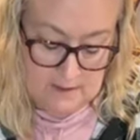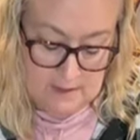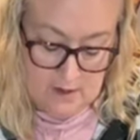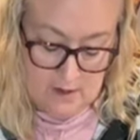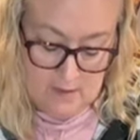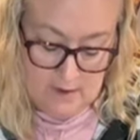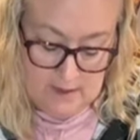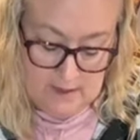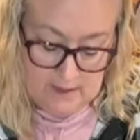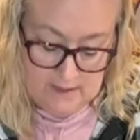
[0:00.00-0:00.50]

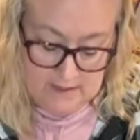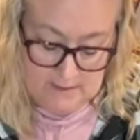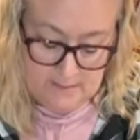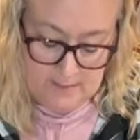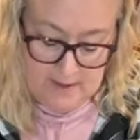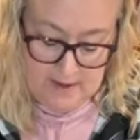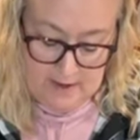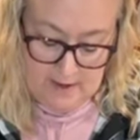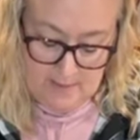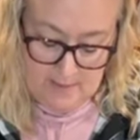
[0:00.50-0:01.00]
So
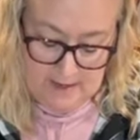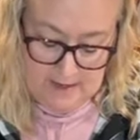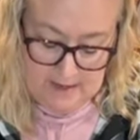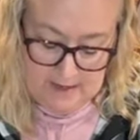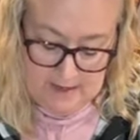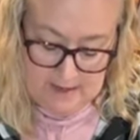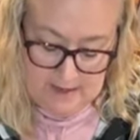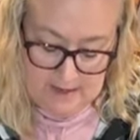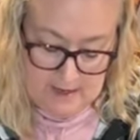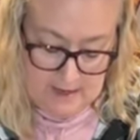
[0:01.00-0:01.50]
it's been a
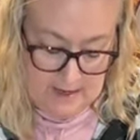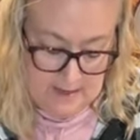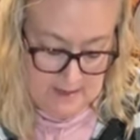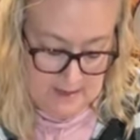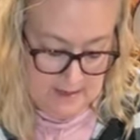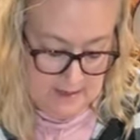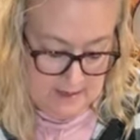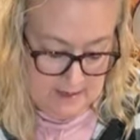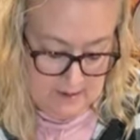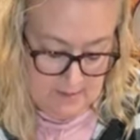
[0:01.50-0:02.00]
minute.
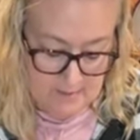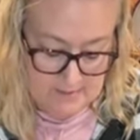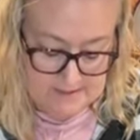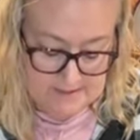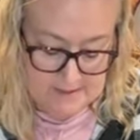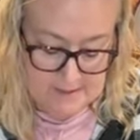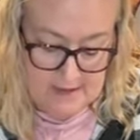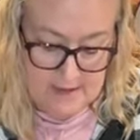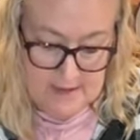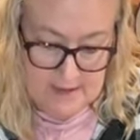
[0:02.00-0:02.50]
I think I
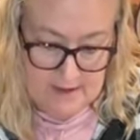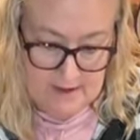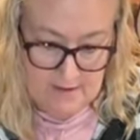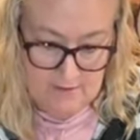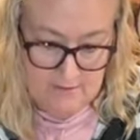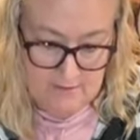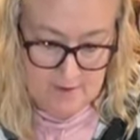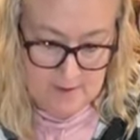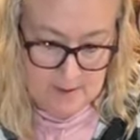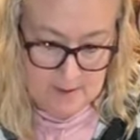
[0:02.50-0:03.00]
was
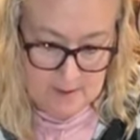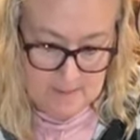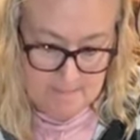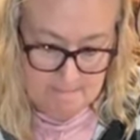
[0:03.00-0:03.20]
live.